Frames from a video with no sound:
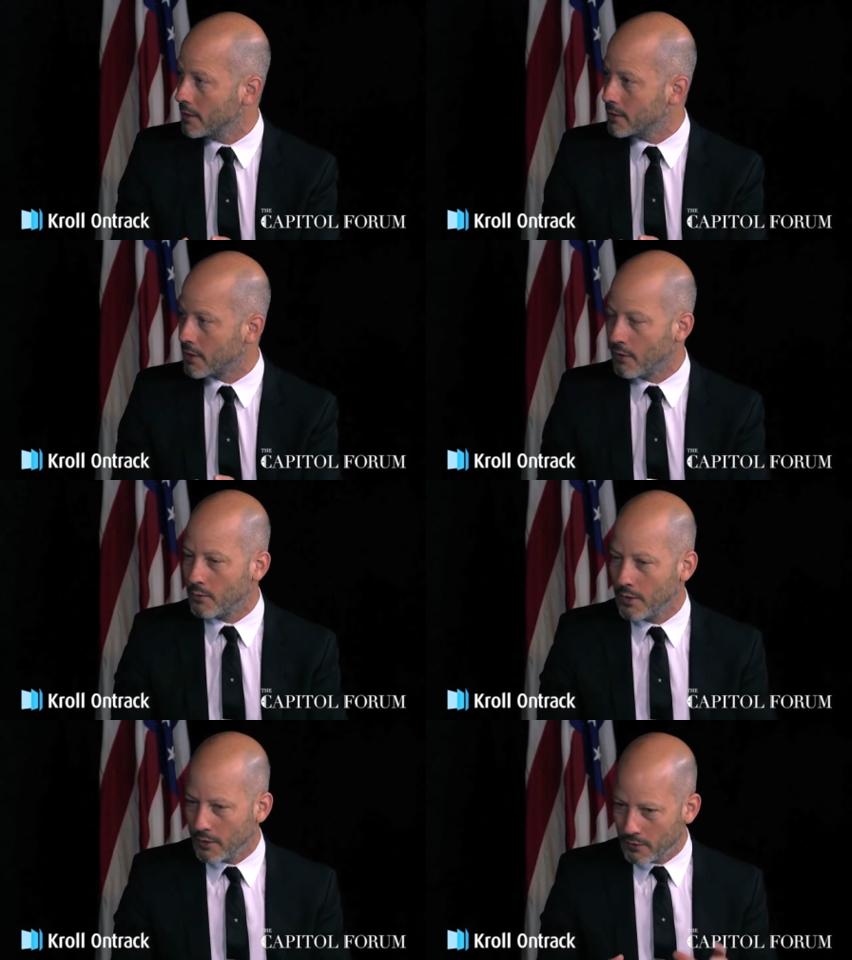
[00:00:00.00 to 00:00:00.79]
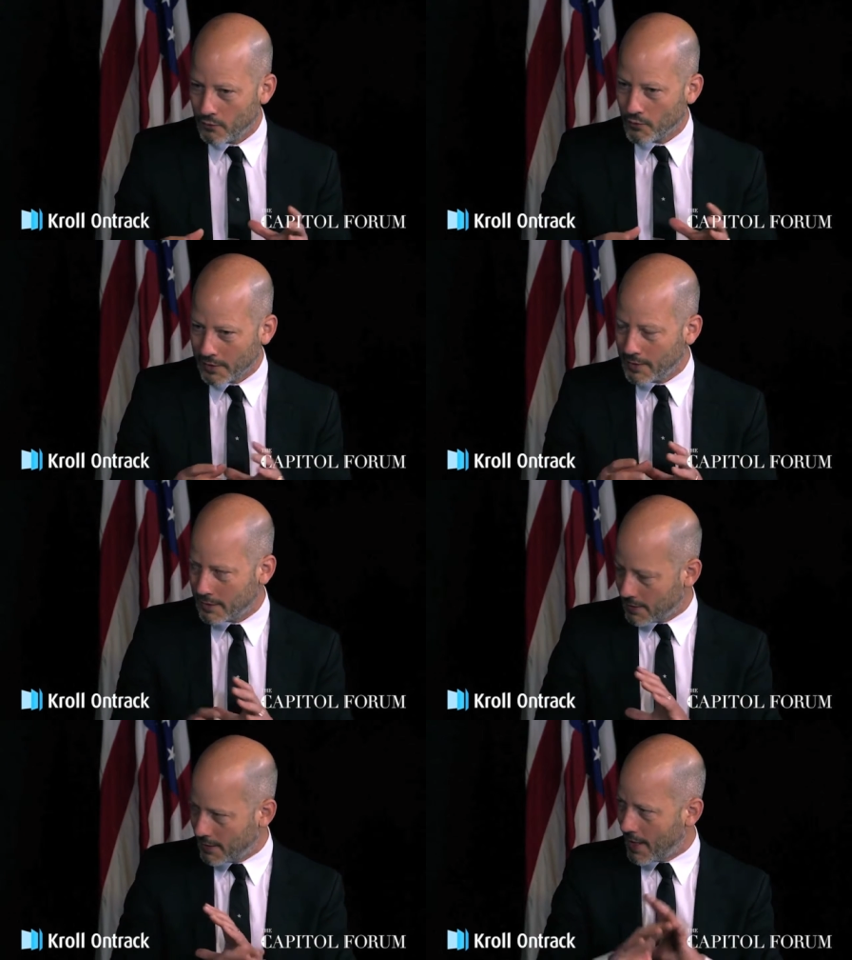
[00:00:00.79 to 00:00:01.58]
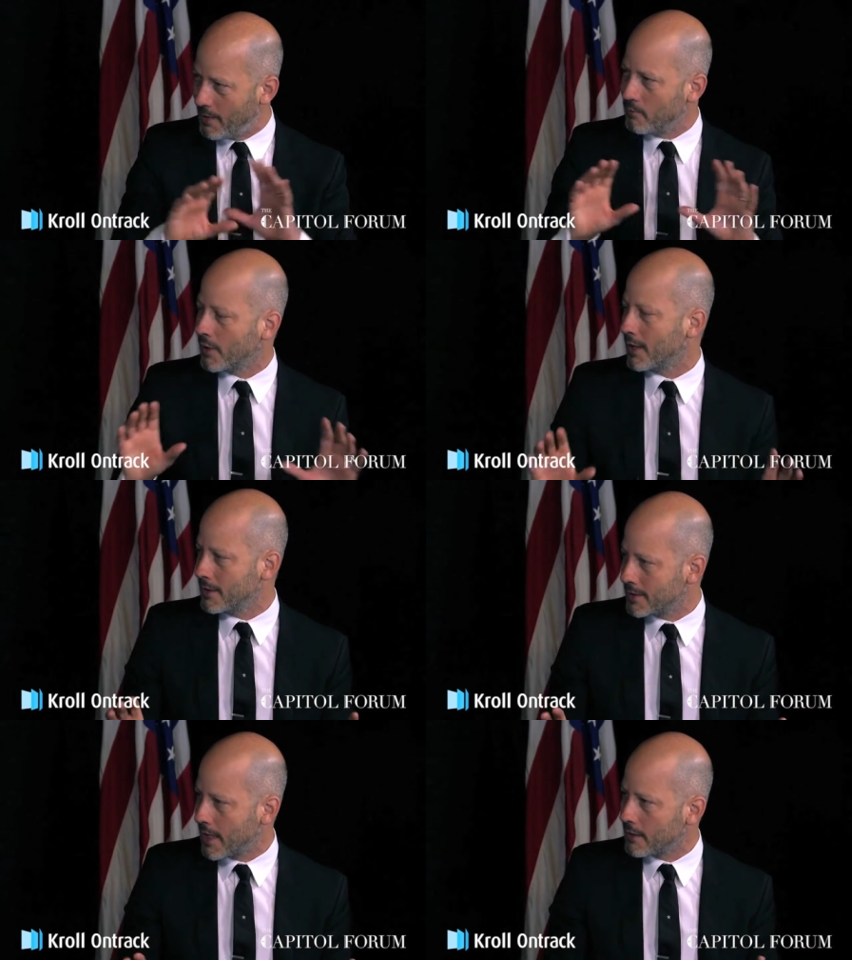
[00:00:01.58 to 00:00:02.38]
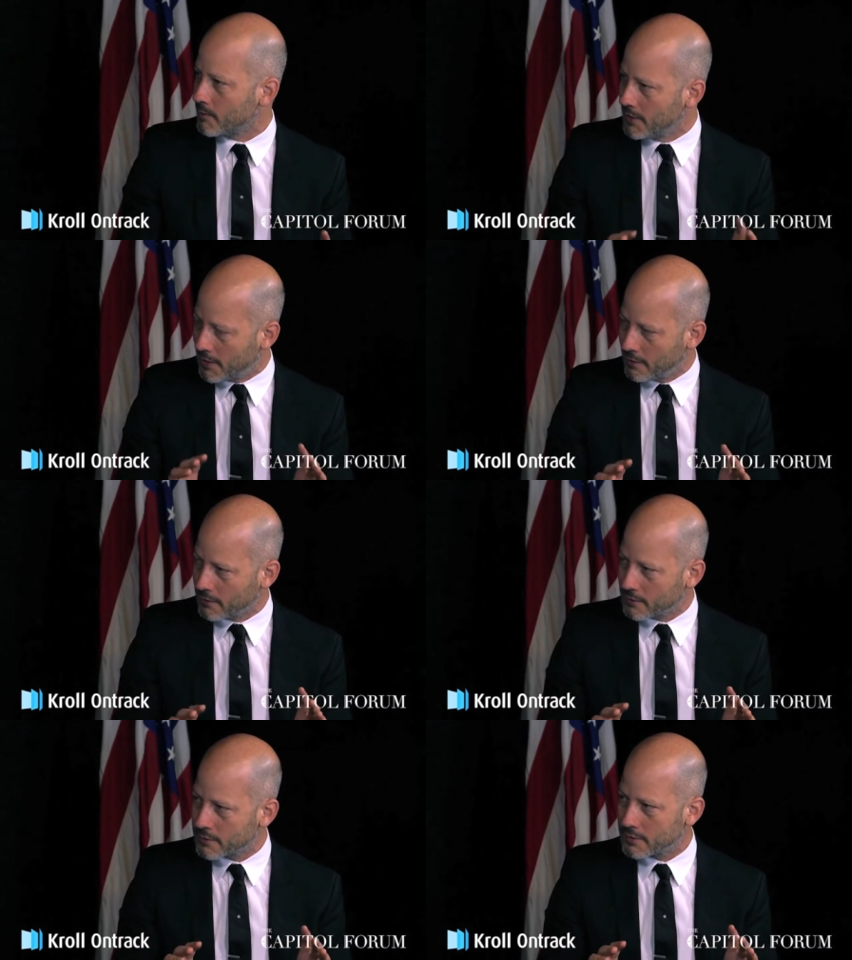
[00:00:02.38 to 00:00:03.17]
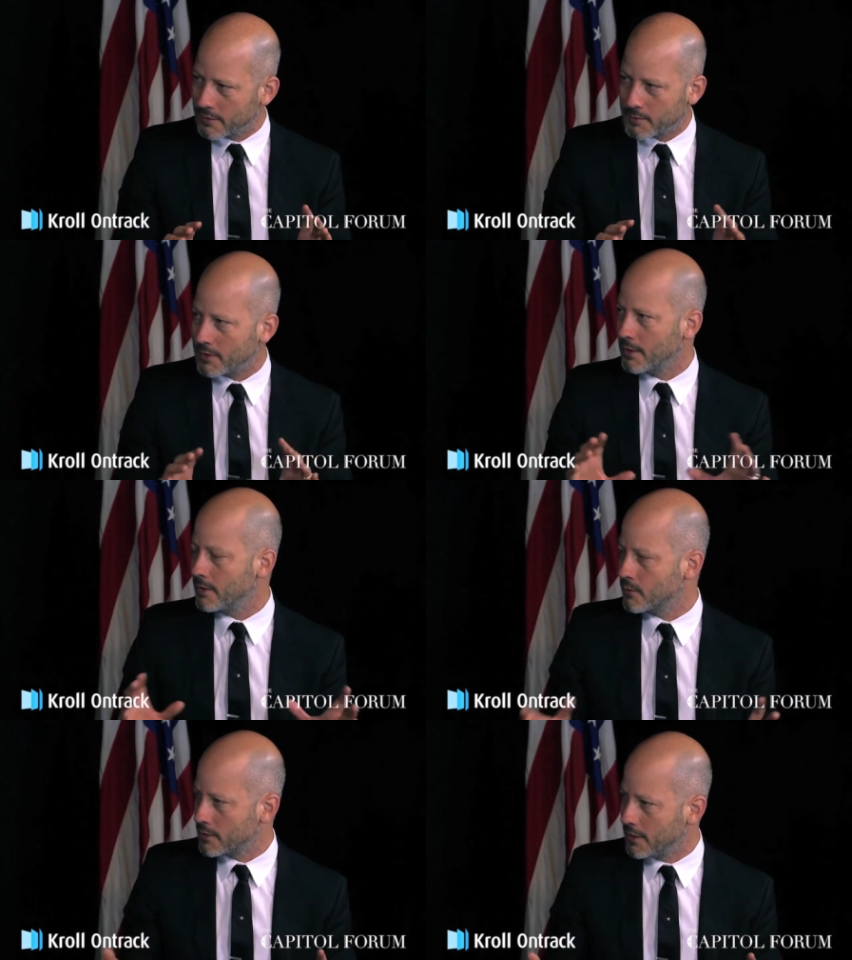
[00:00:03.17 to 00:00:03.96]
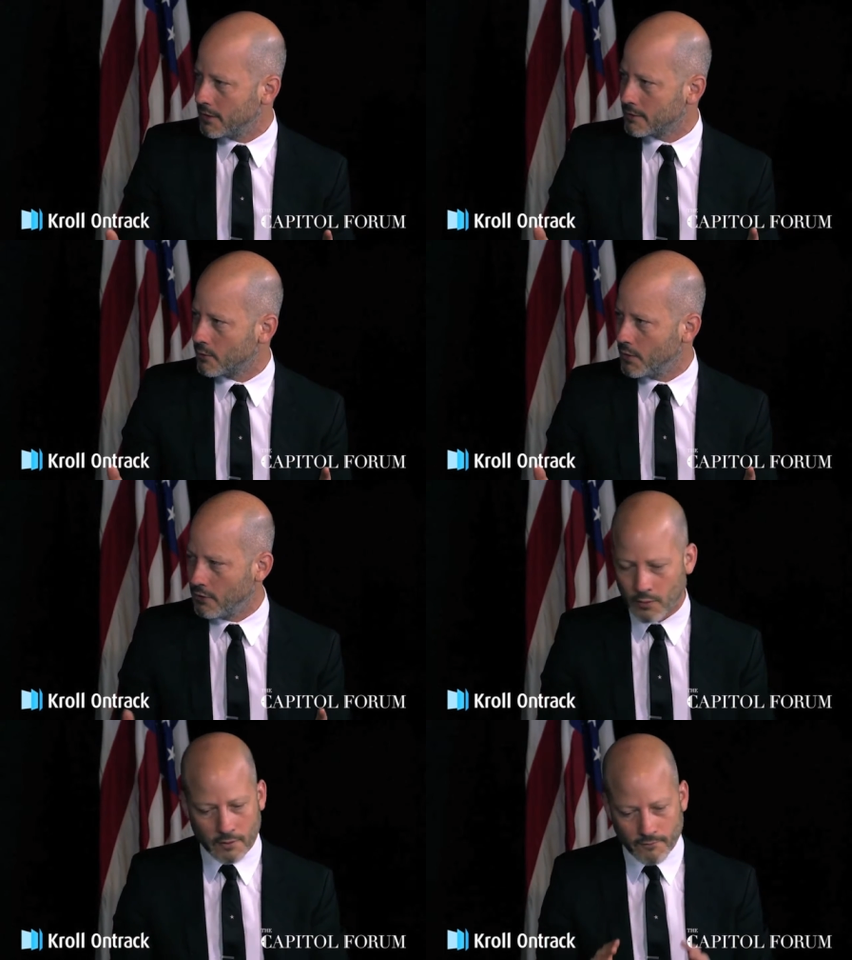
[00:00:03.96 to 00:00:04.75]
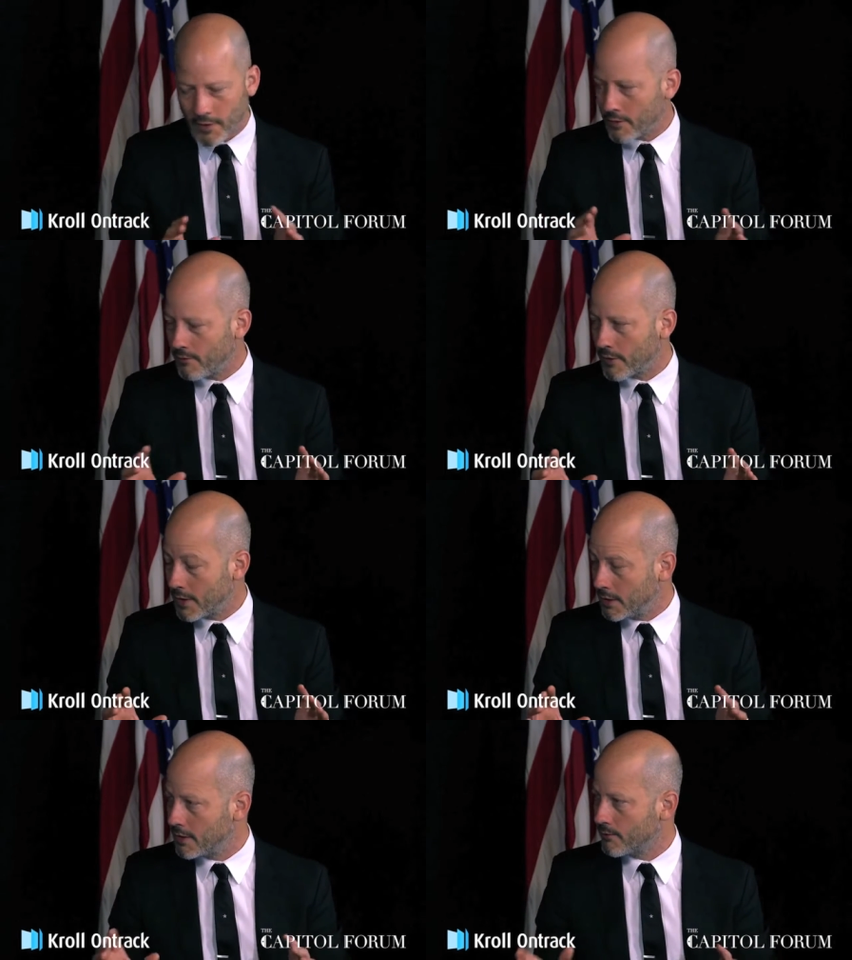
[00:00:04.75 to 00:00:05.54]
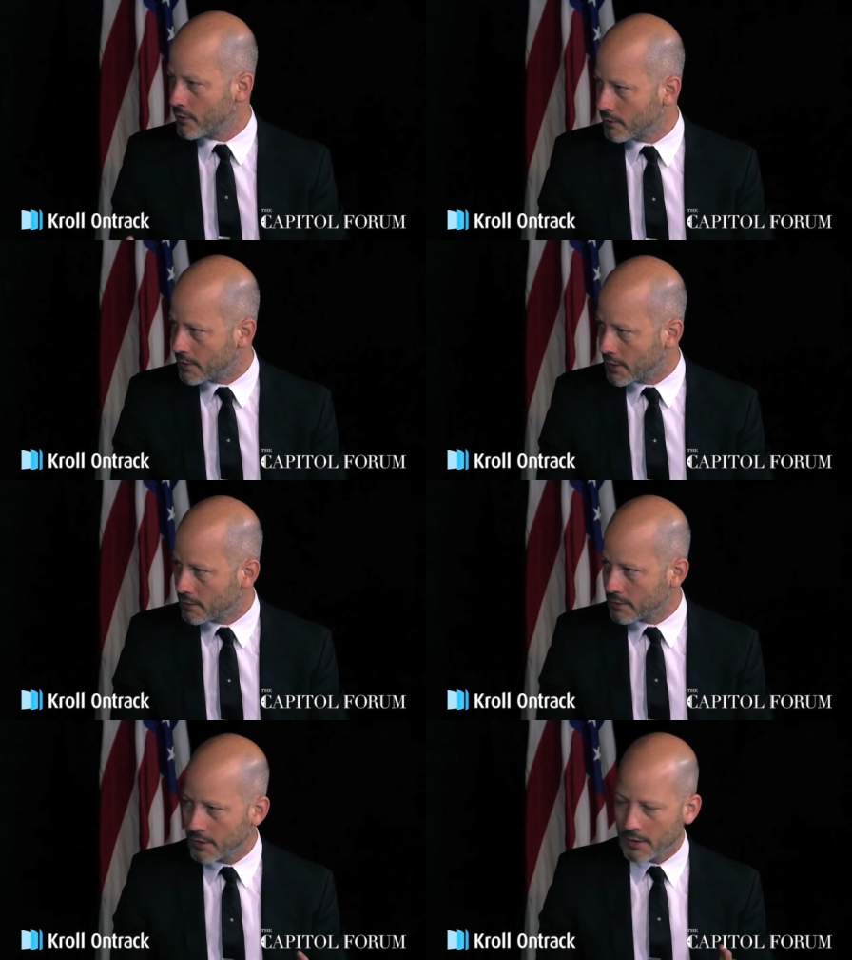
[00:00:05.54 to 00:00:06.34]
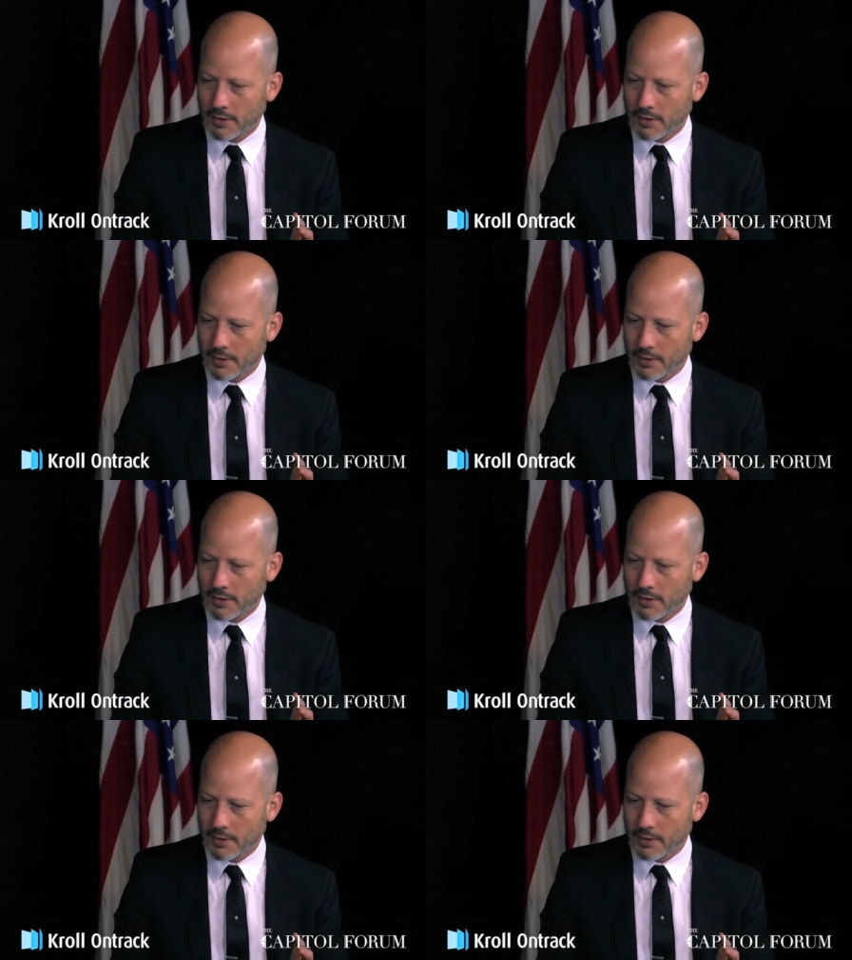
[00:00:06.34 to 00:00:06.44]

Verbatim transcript: So you really need to game plan this out. I mean, deals, especially the sorts of deals that we do, are very, very difficult deals.